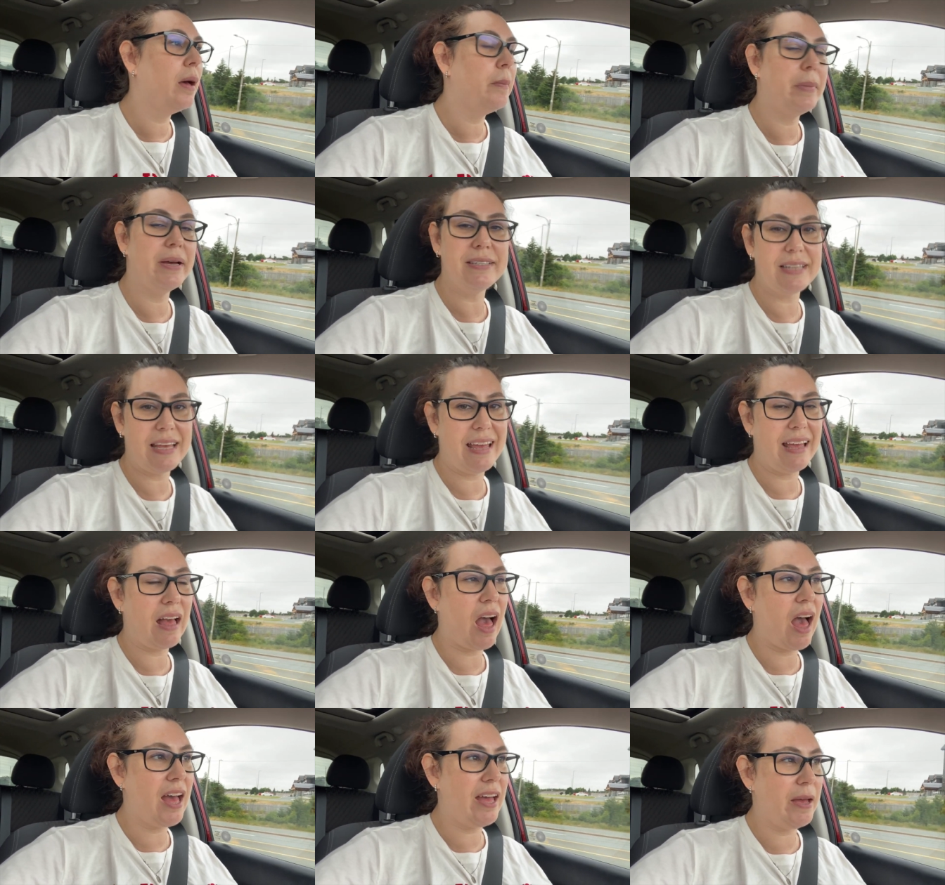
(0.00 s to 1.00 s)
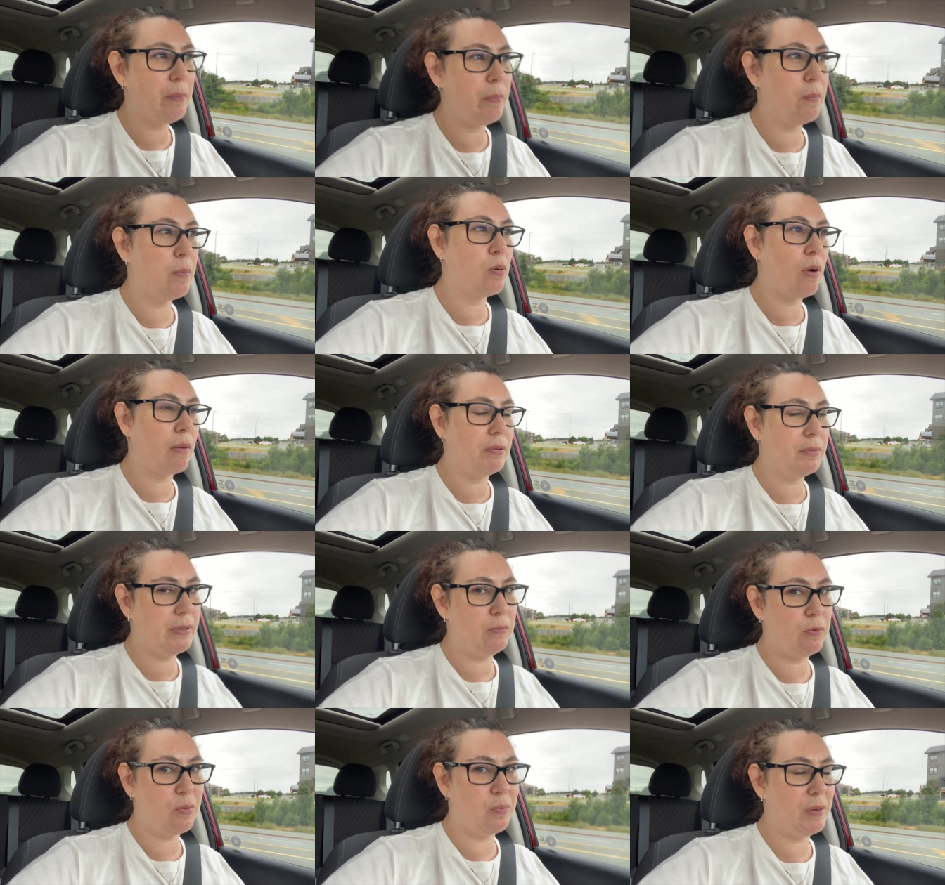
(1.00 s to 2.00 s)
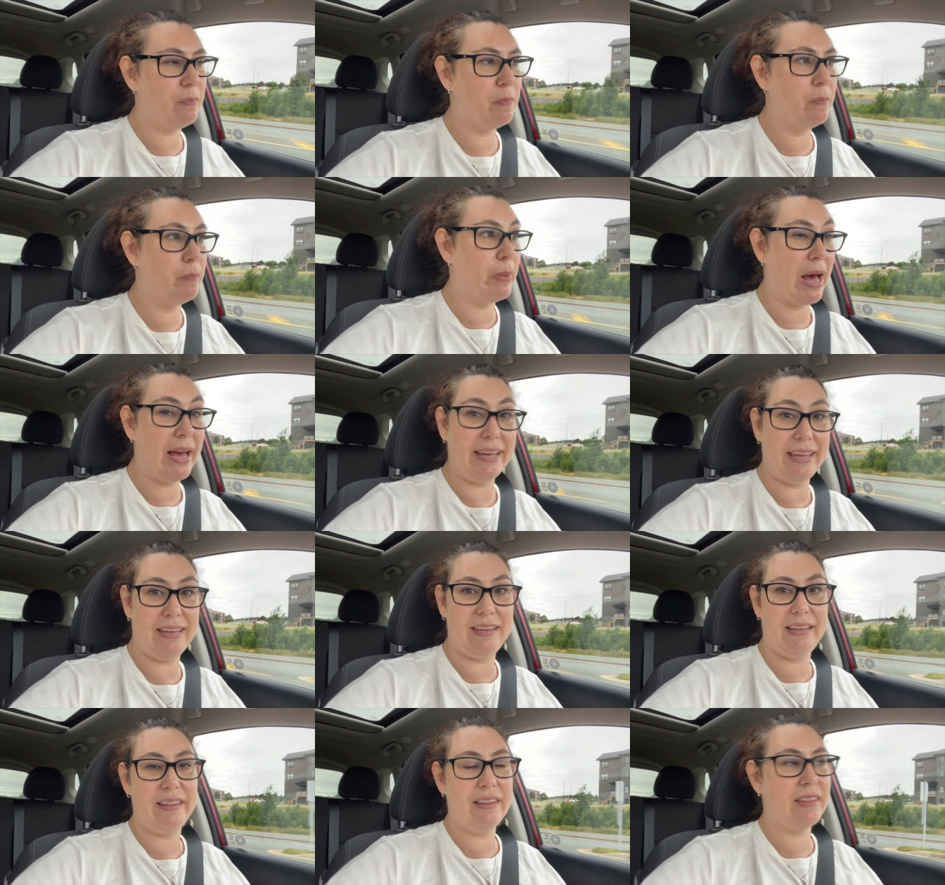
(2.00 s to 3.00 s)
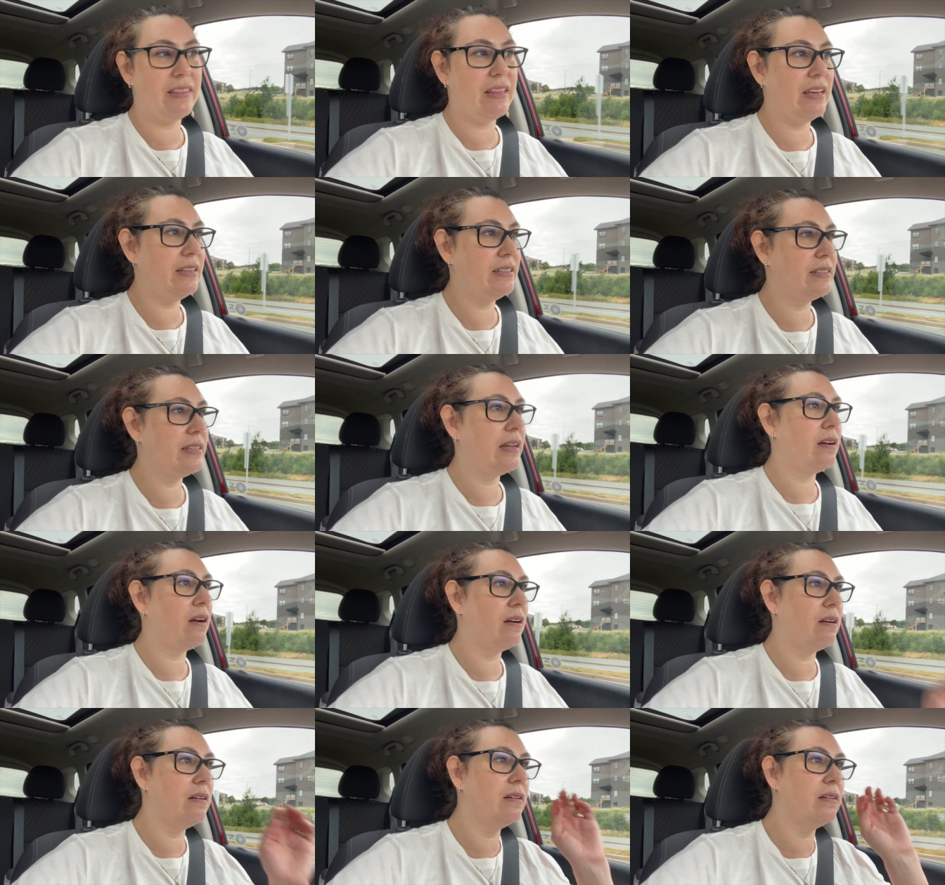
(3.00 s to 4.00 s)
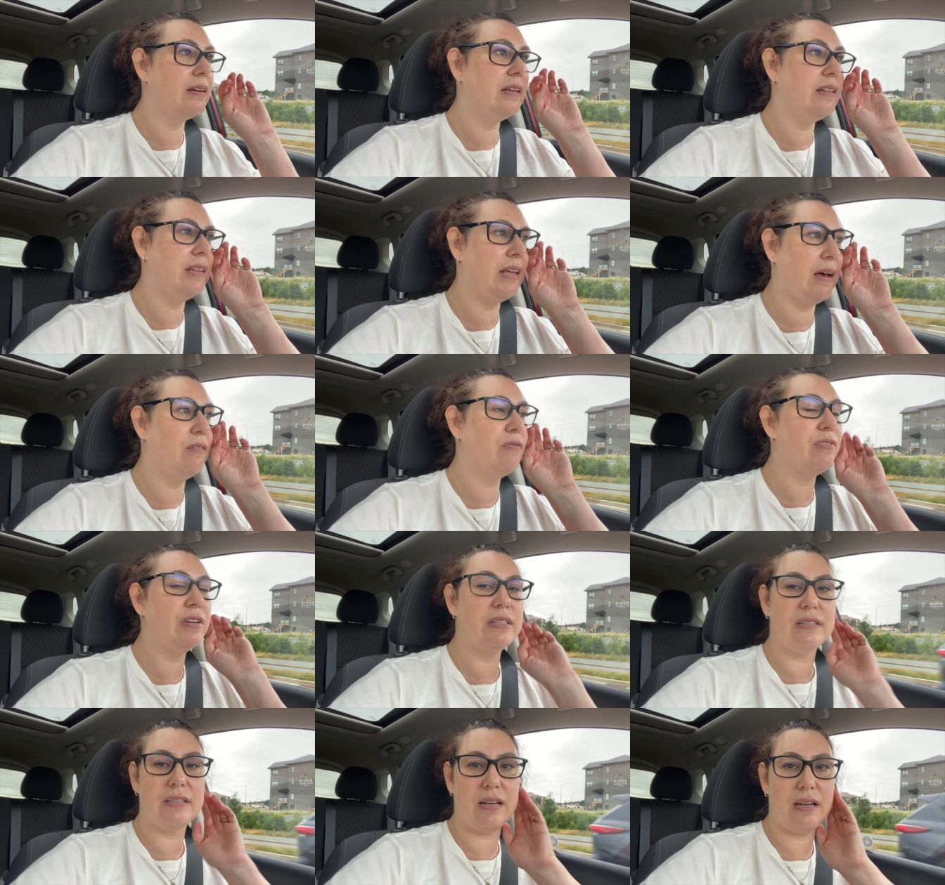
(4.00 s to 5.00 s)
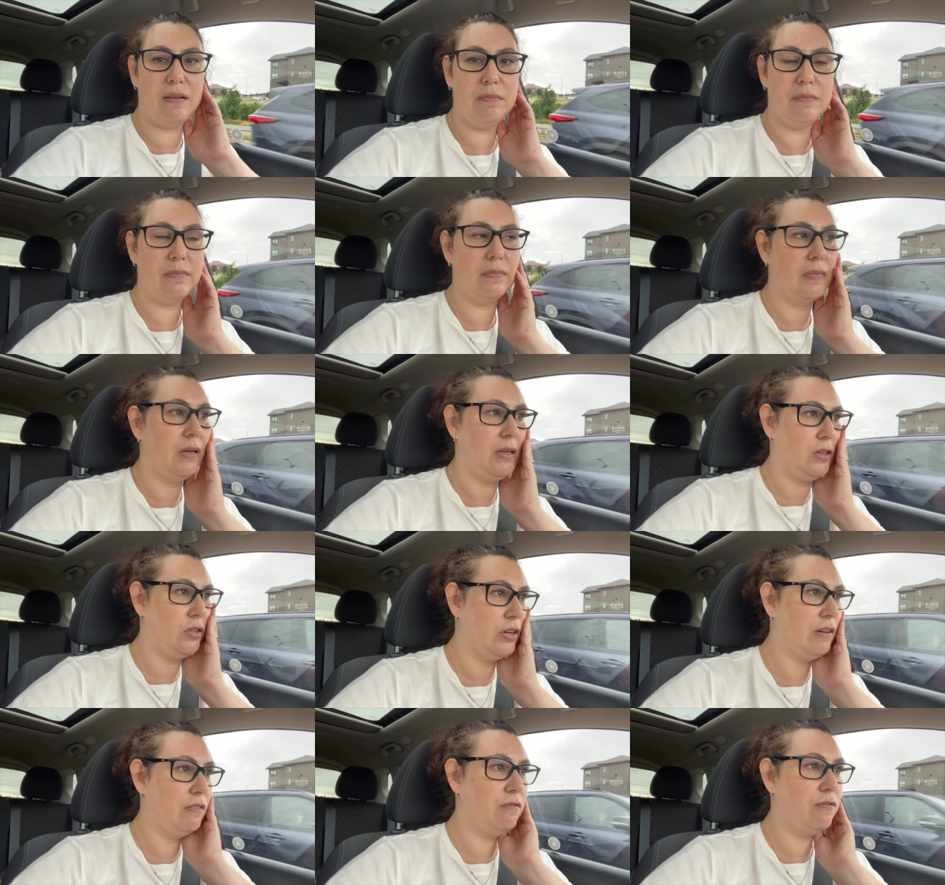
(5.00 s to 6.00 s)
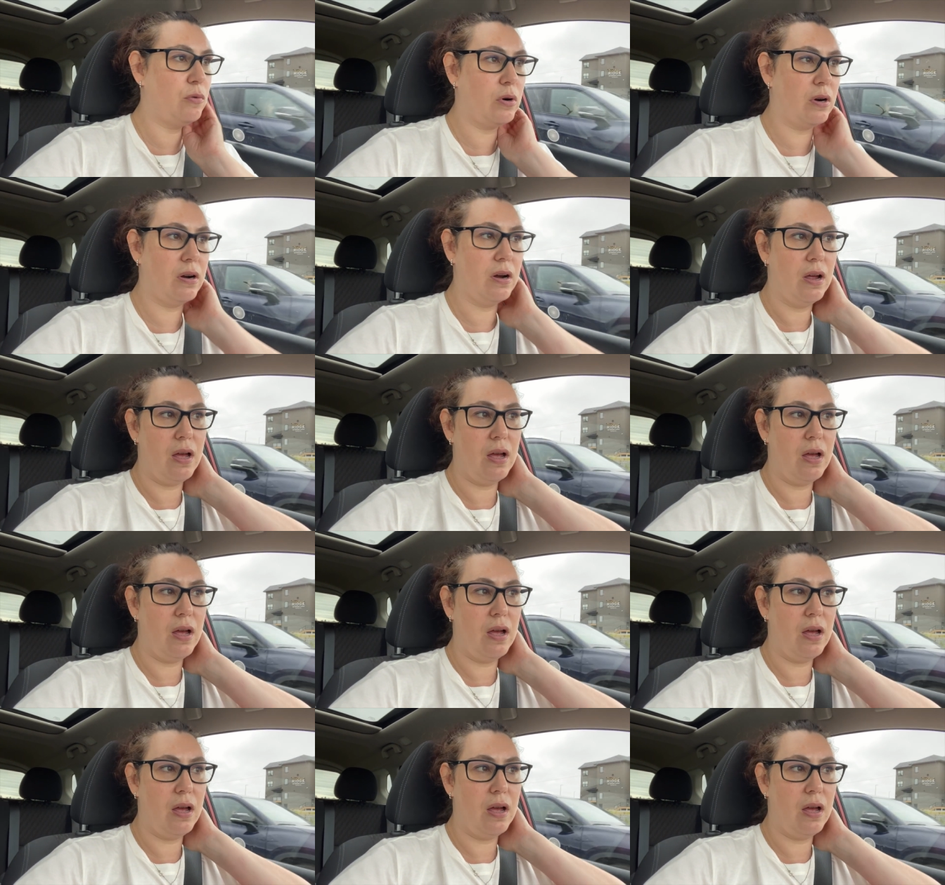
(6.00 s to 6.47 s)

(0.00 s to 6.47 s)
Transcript: by saying I probably will be buying the things that are in the outfits that I'm looking for